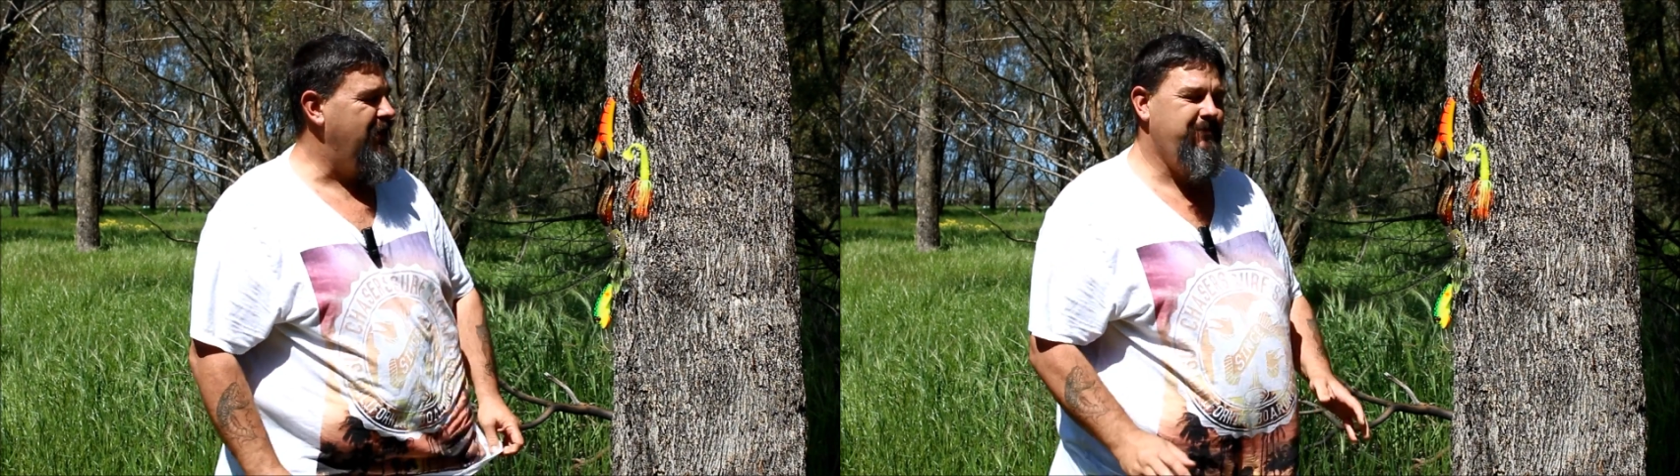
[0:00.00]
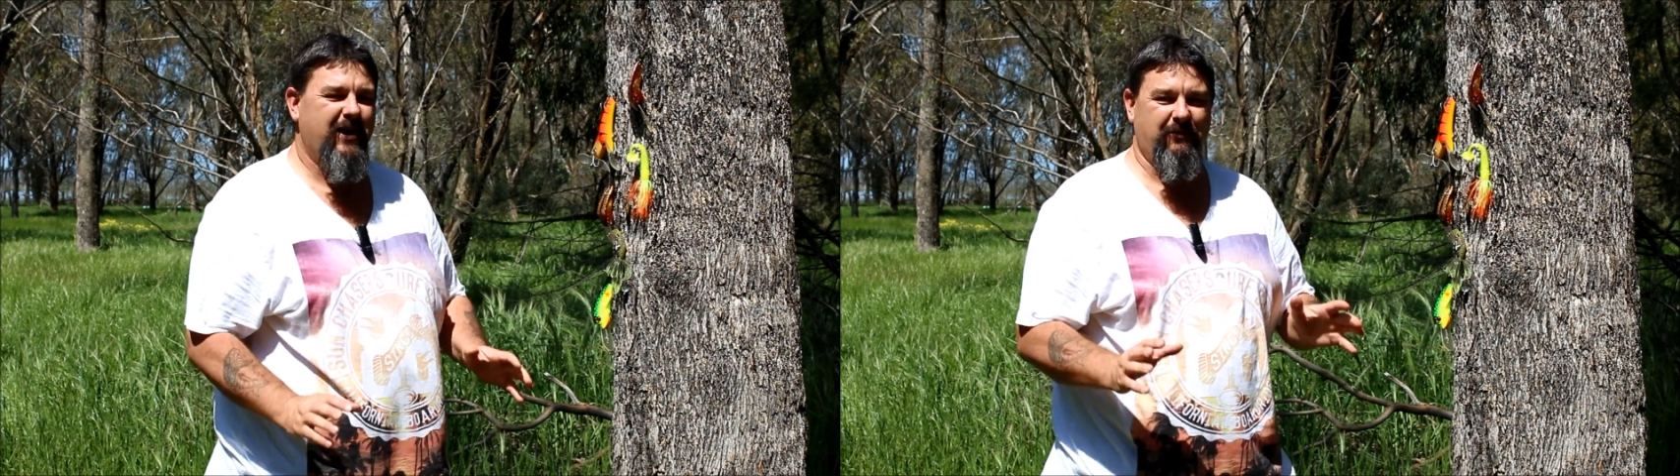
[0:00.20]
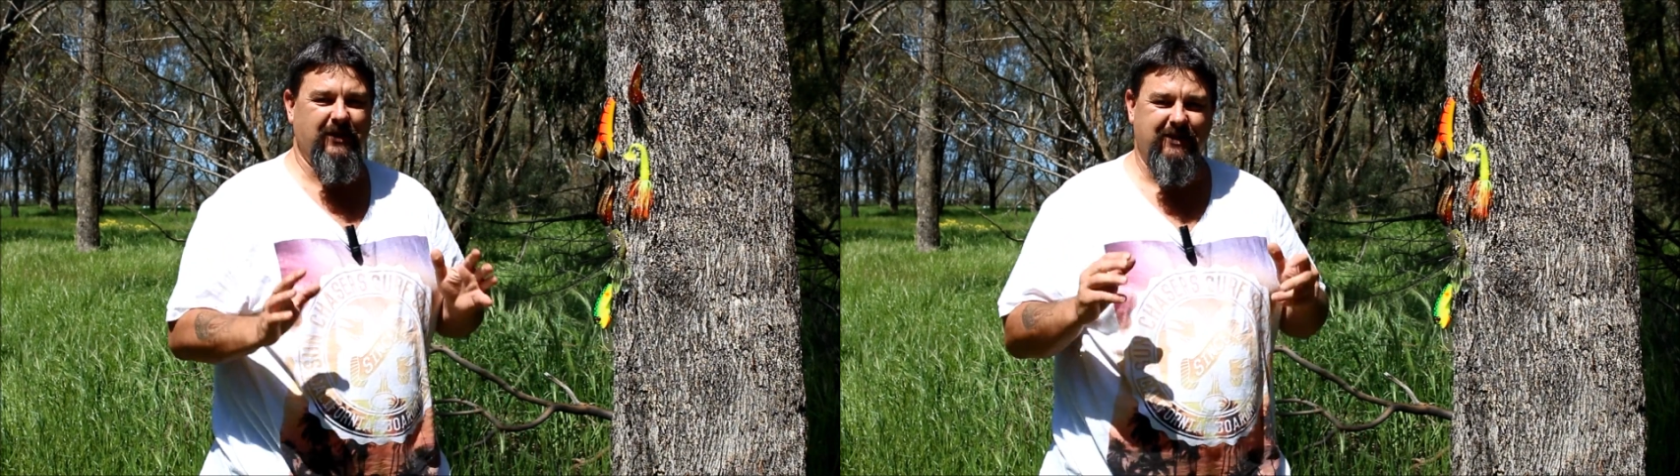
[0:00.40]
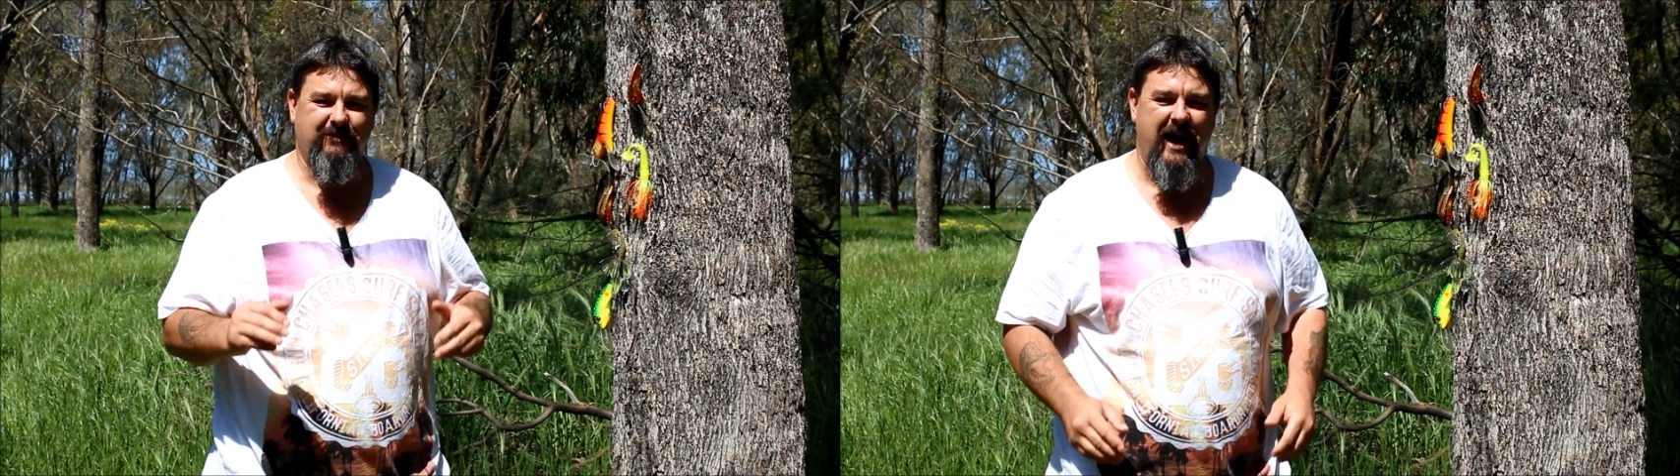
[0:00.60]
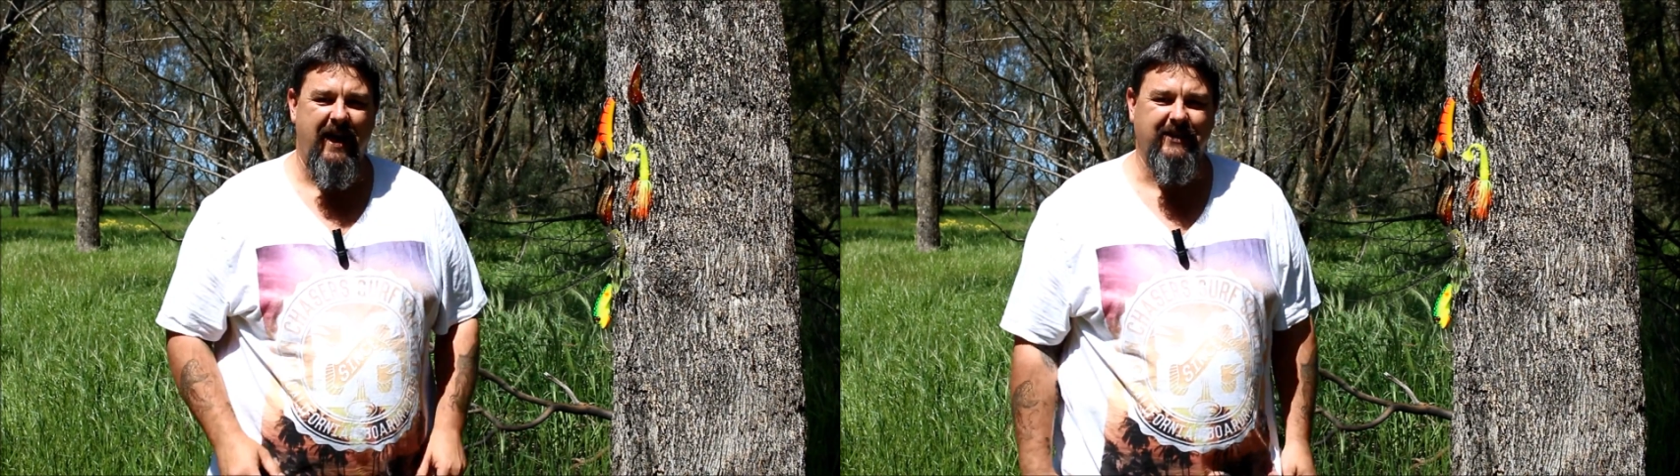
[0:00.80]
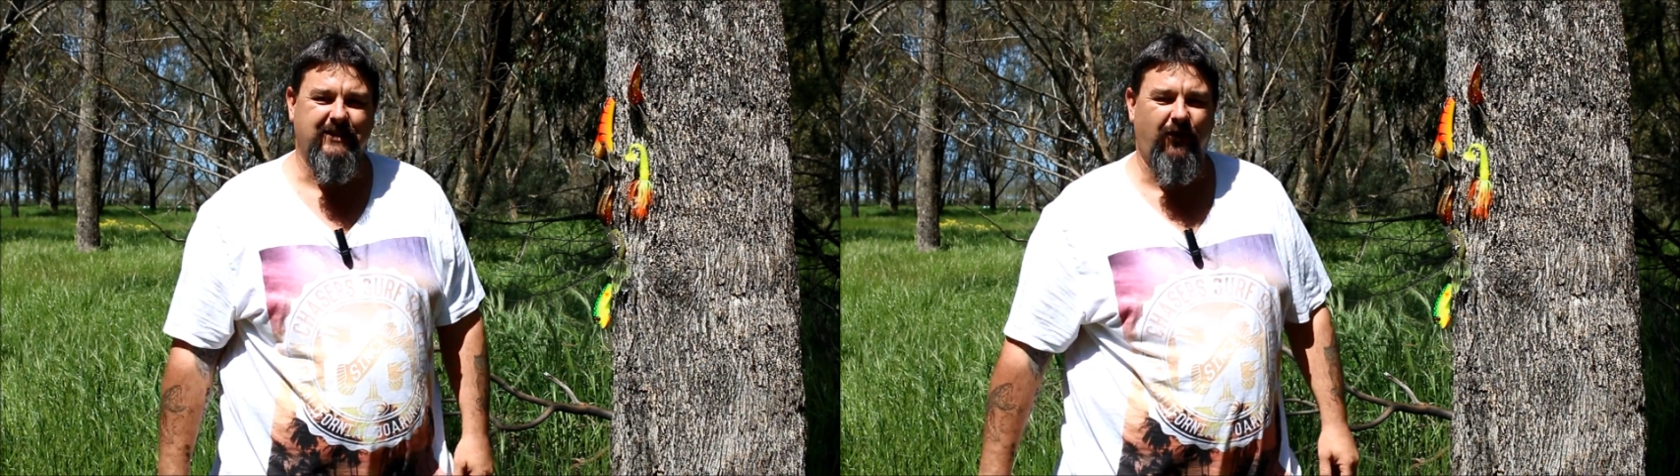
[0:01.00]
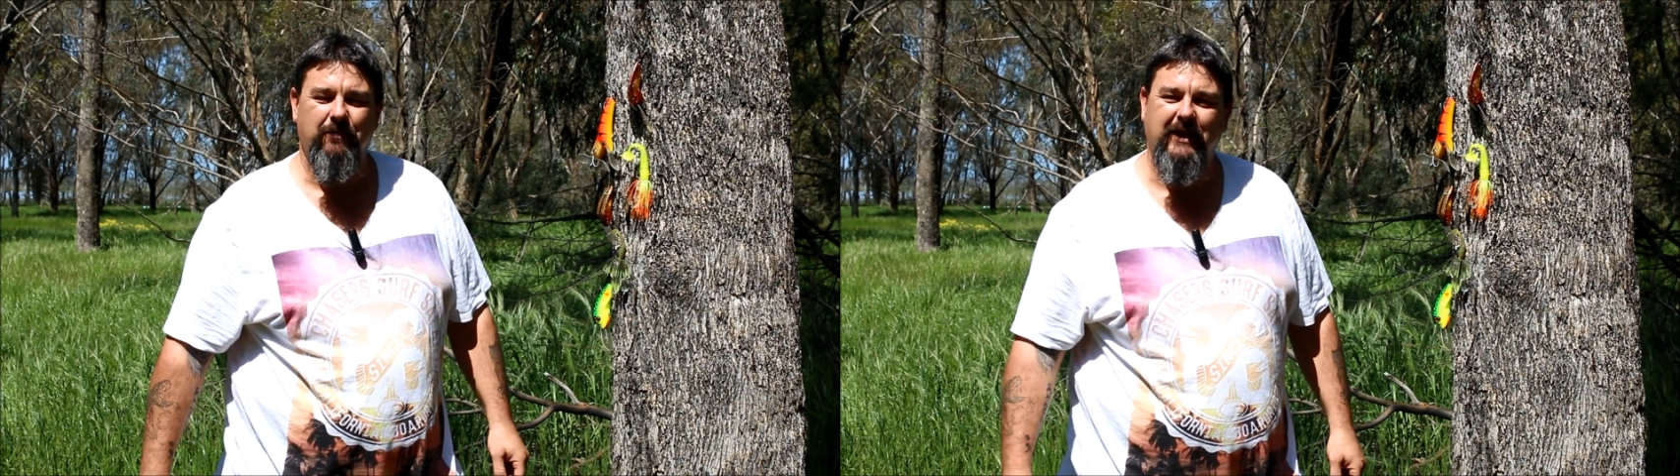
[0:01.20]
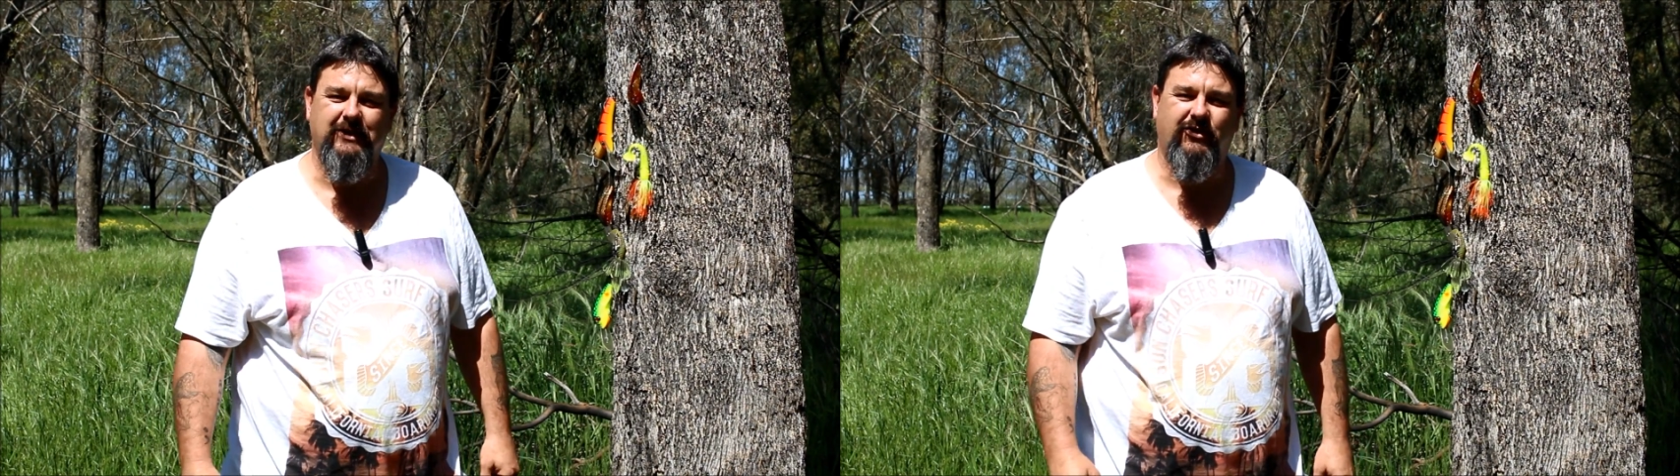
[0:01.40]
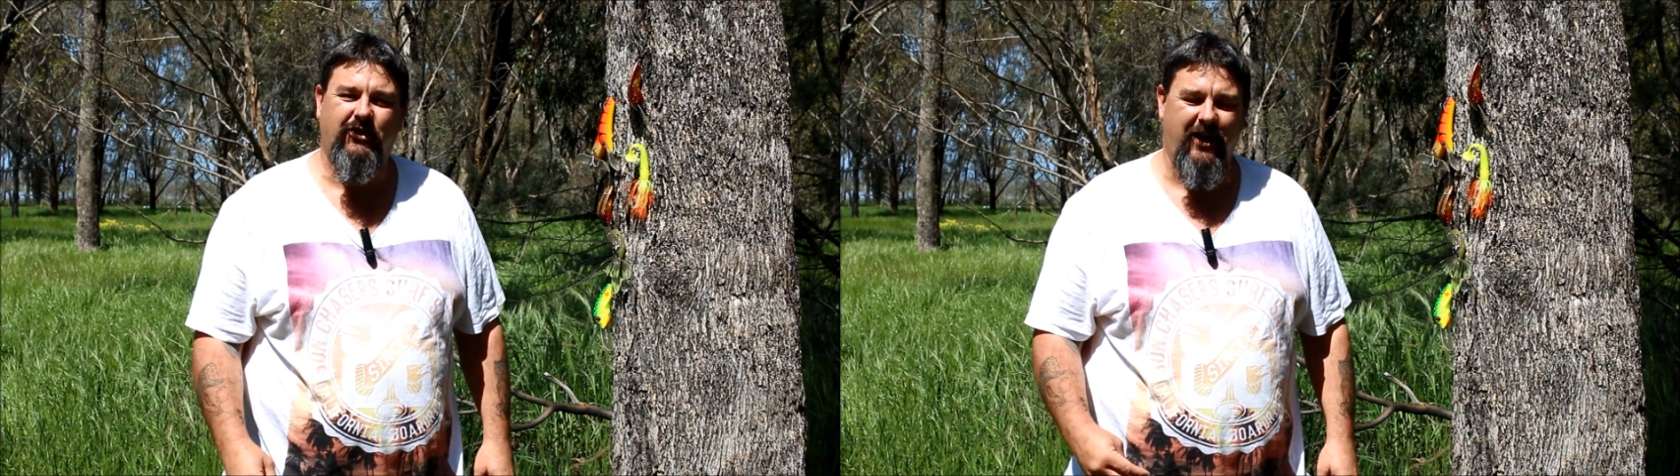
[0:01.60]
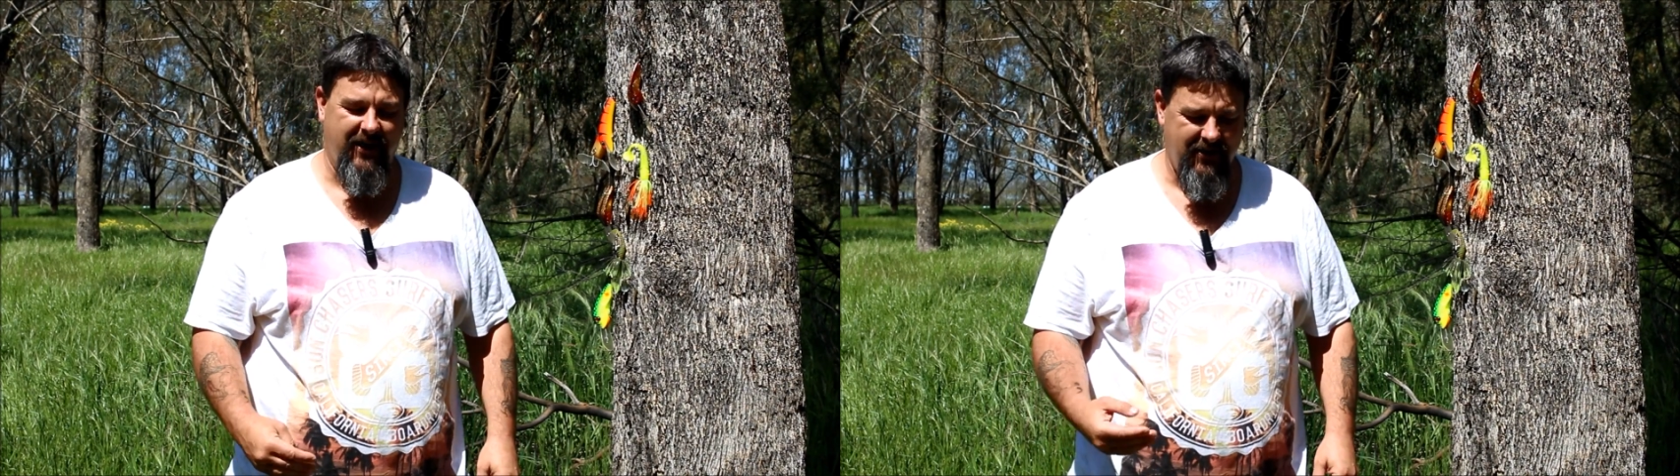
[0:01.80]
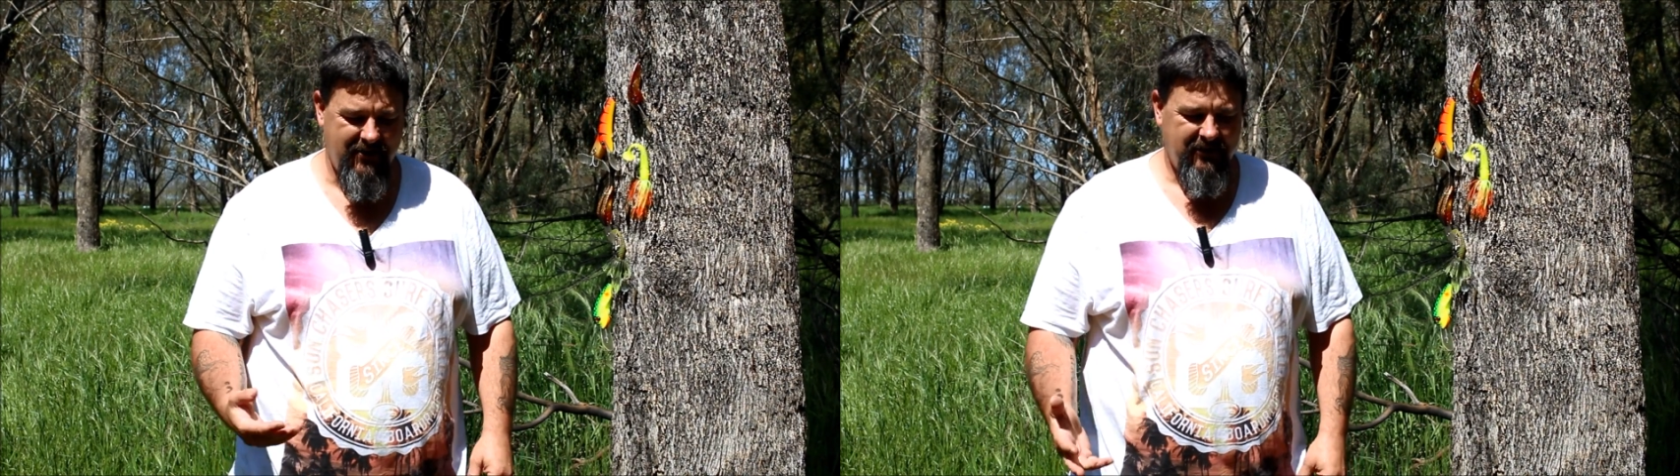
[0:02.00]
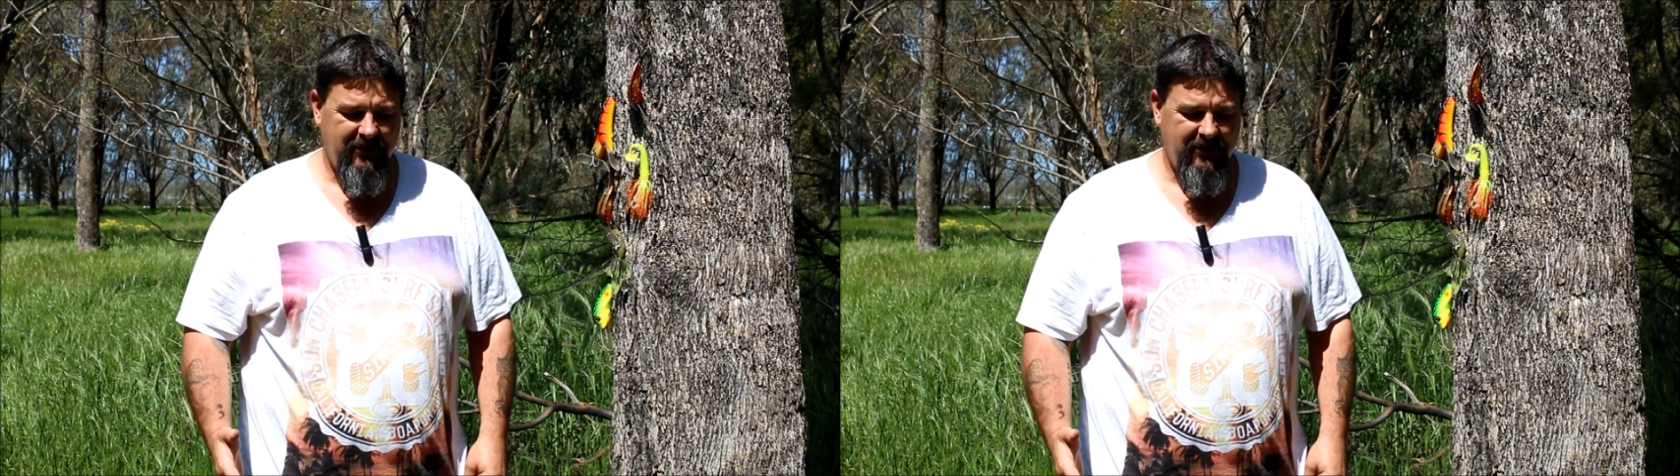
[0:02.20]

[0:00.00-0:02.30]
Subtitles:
if anybody wants some cuttings from this tree,